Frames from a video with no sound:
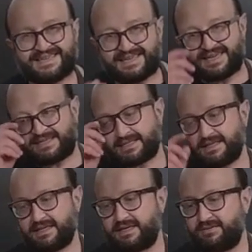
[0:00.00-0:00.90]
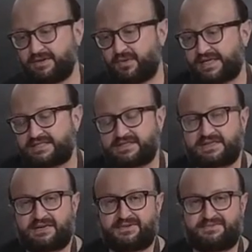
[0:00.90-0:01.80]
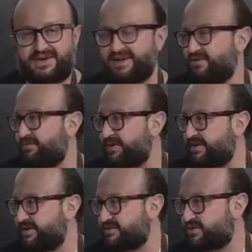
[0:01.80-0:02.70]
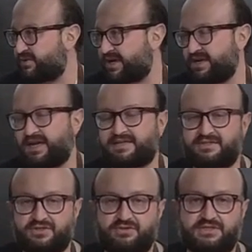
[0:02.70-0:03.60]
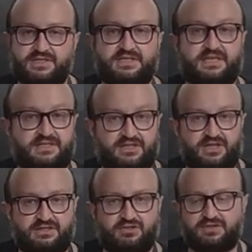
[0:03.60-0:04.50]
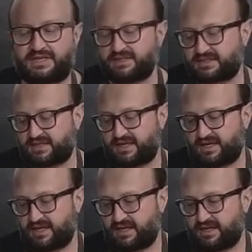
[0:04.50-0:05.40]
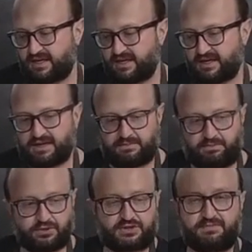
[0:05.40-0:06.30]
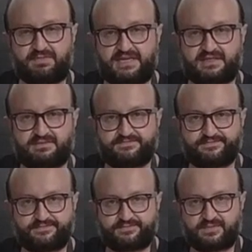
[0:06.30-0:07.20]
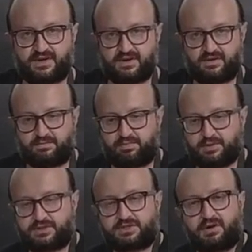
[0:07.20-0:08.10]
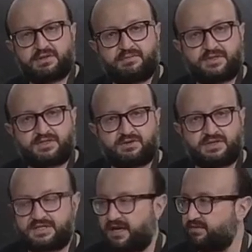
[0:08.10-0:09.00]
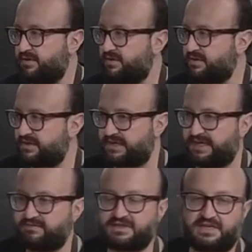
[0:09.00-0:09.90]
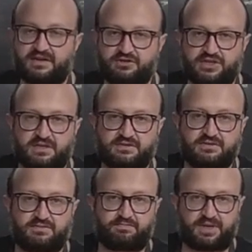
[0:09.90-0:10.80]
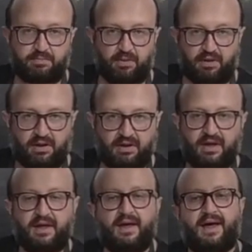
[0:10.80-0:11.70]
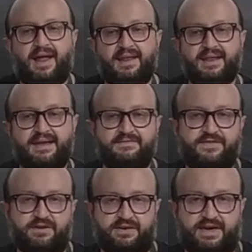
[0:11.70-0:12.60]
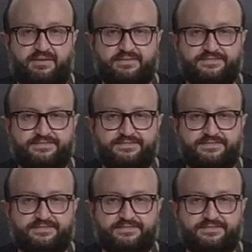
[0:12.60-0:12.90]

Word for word: It is a little bit of waste of time in my opinion. So what I like to do is just like the Chancho does, put the meat, put the condiments on the table, give the taco shell to the people, and let them figure it out.